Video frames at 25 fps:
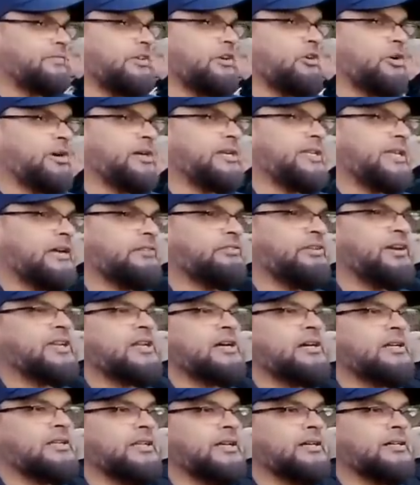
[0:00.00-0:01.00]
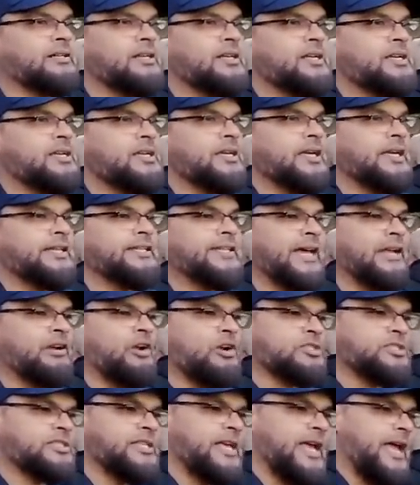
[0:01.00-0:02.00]
we already agreed earlier. It
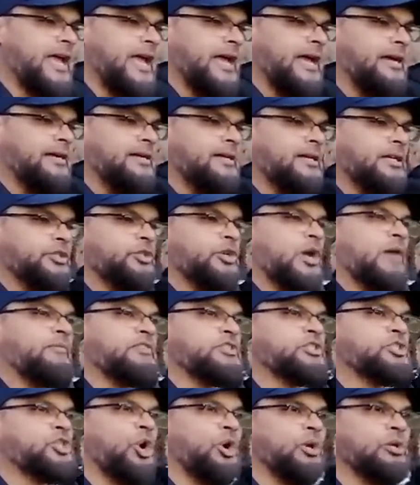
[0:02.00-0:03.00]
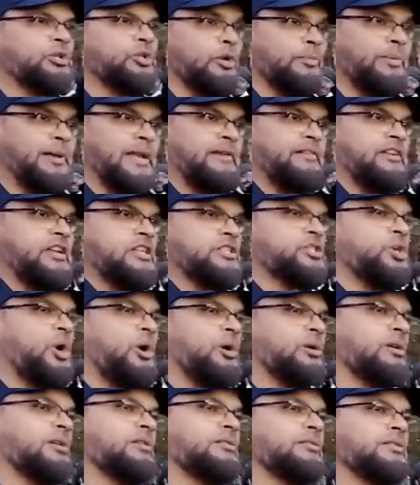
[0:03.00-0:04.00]
cannot say you have a soul, you believe in a
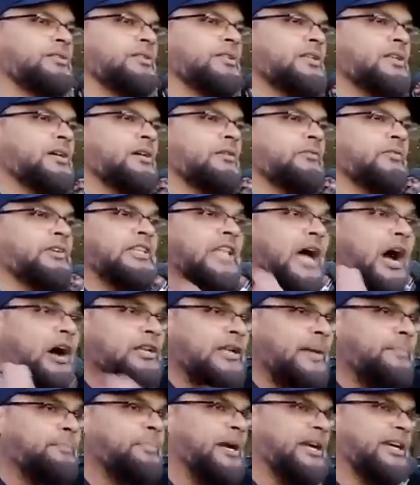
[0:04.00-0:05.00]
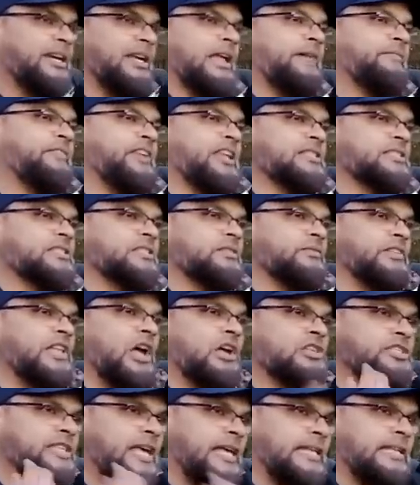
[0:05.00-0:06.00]
soul, without empirical evidence,
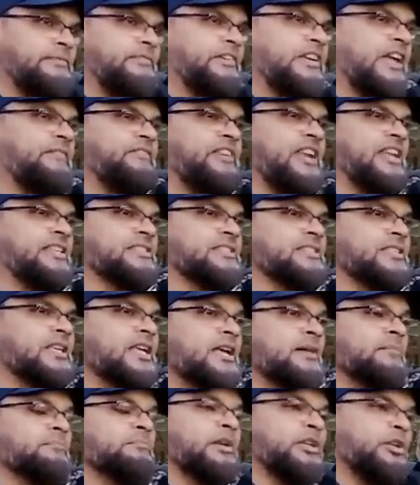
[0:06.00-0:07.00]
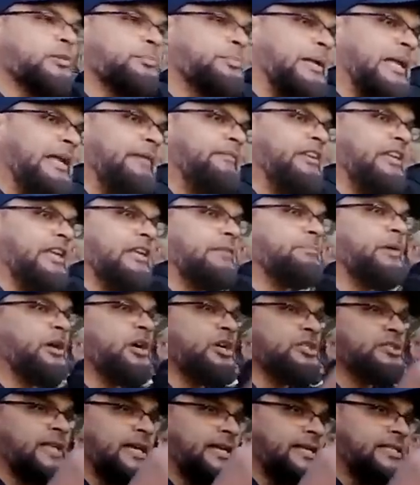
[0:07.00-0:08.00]
without scientific evidence. But you believe in it
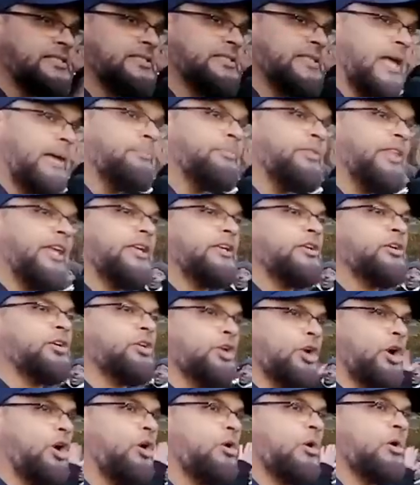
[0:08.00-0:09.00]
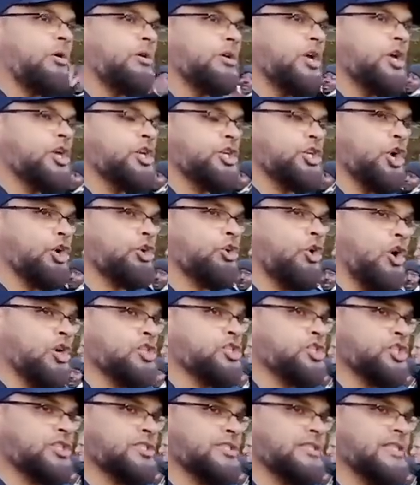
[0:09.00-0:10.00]
because that is something you know, your
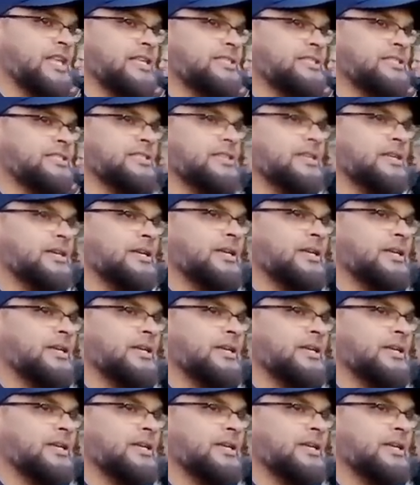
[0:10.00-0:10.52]
consciousness,